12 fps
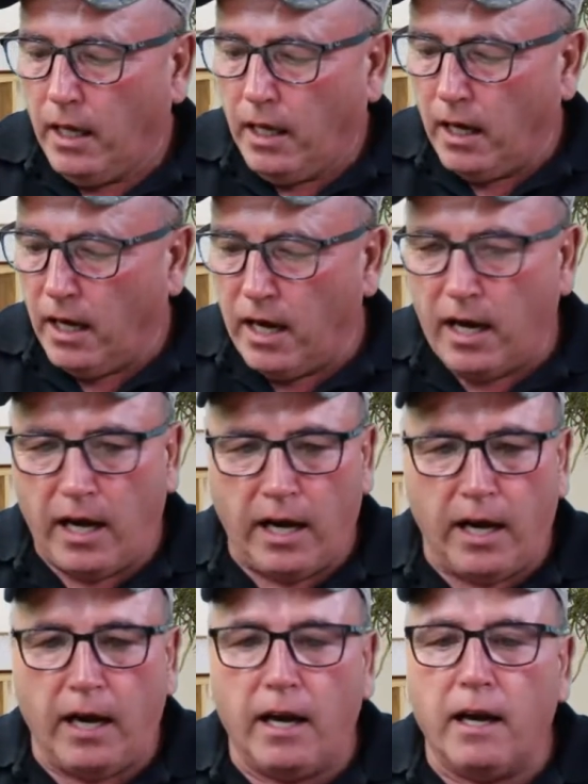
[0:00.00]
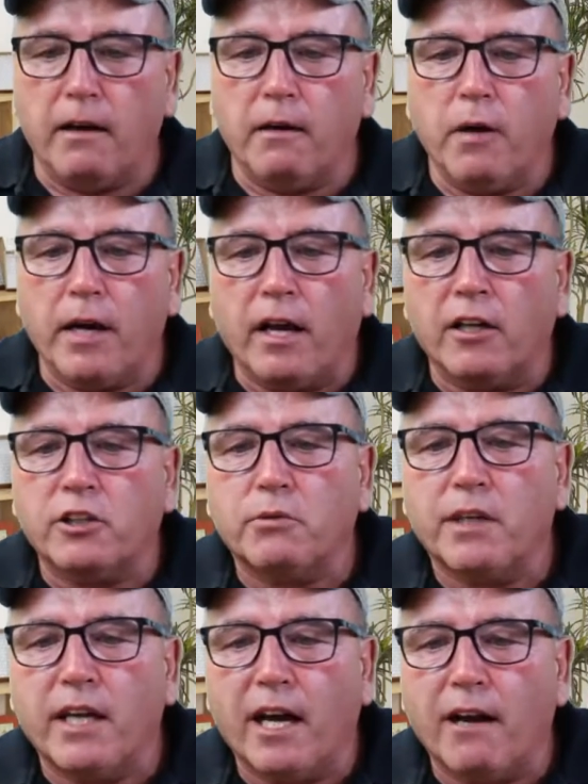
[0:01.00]
What else do we
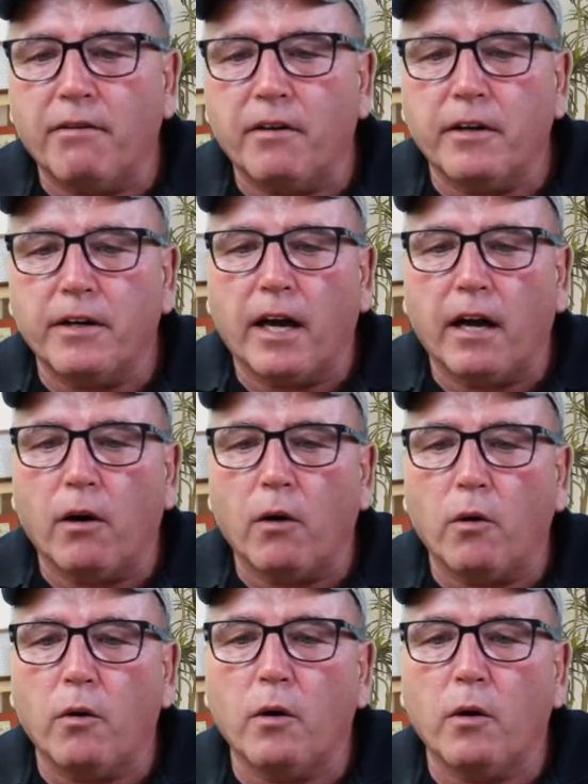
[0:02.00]
have here now?